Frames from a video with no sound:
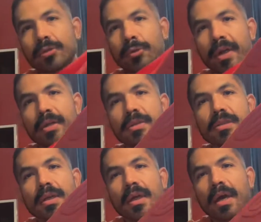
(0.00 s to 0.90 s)

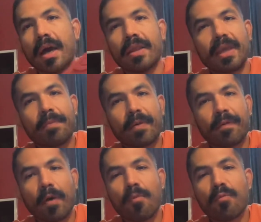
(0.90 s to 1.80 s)
trails, and they
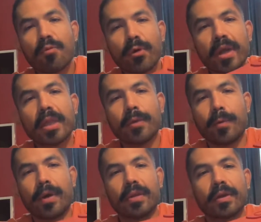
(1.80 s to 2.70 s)
perform really
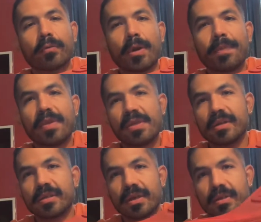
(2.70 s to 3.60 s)
well. The grip on
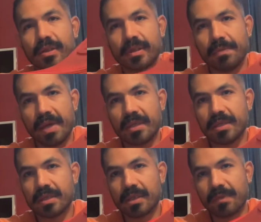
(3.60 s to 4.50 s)
these things is
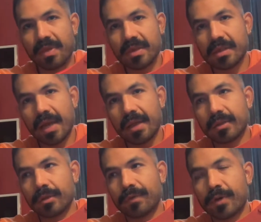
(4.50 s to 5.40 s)
amazing. Some things that I
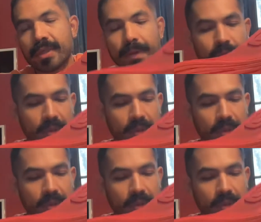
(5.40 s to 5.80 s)
don't, for example,